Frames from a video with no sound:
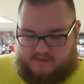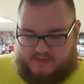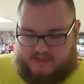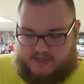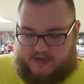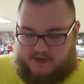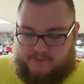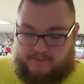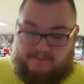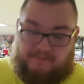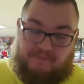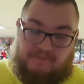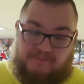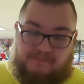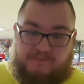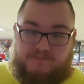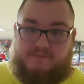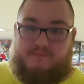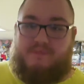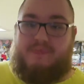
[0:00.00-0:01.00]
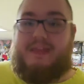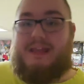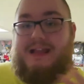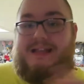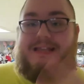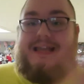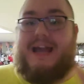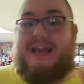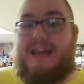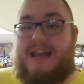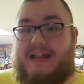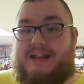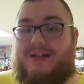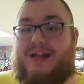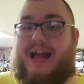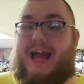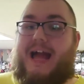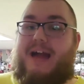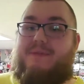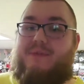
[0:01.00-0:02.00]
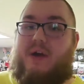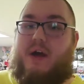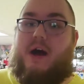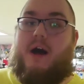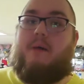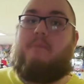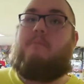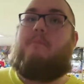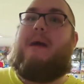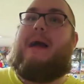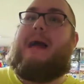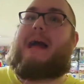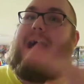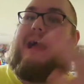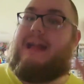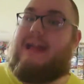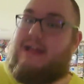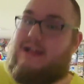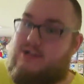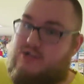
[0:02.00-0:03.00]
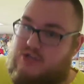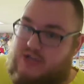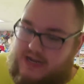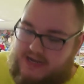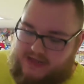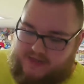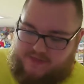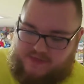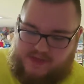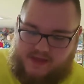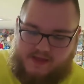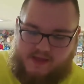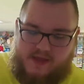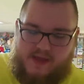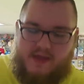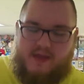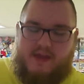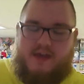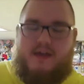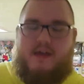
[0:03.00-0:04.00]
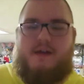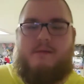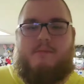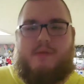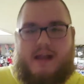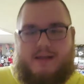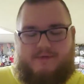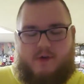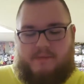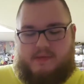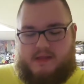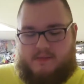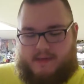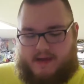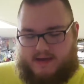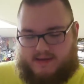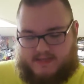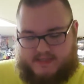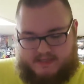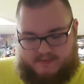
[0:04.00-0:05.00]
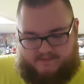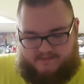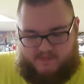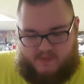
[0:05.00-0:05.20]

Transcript: So technically I haven't unpackaged anything, but I've opened the box.